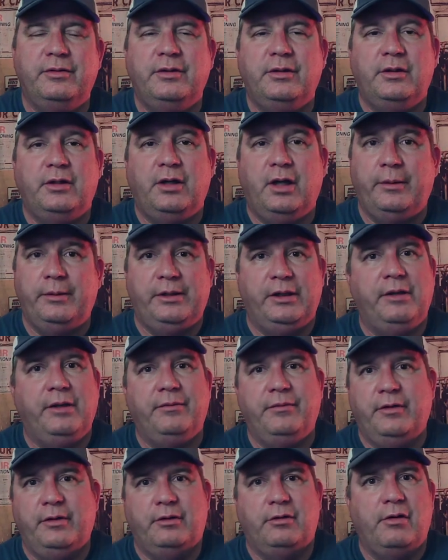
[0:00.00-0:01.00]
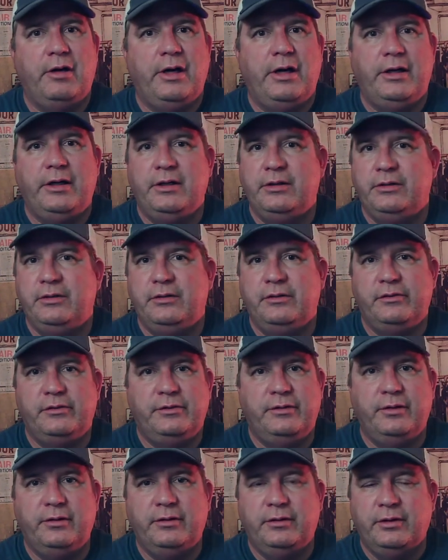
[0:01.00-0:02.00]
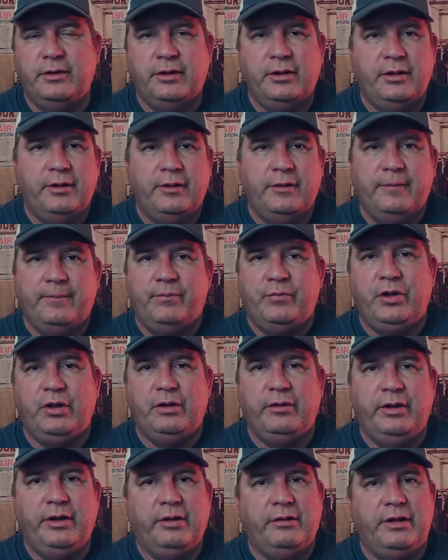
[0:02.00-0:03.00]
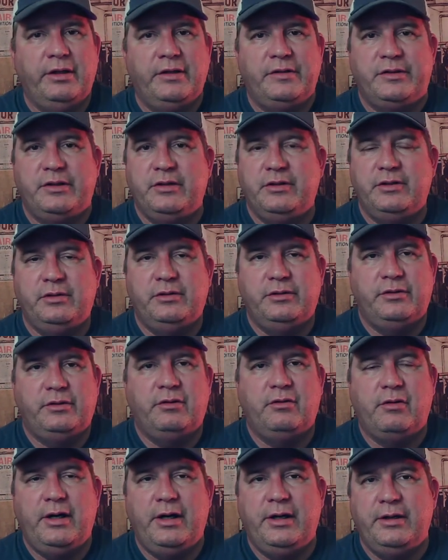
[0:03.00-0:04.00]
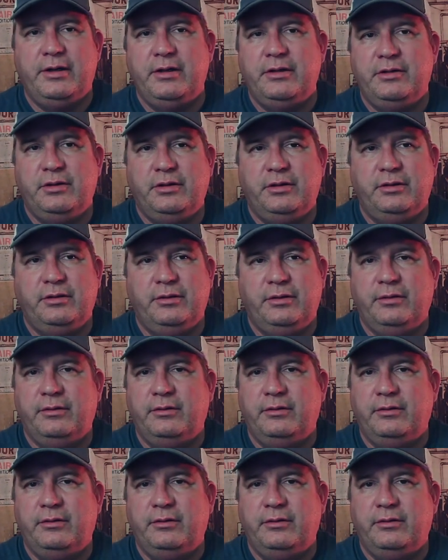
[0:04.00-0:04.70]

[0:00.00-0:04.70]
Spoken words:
I mean they're great engines. The LS engine's a great engine.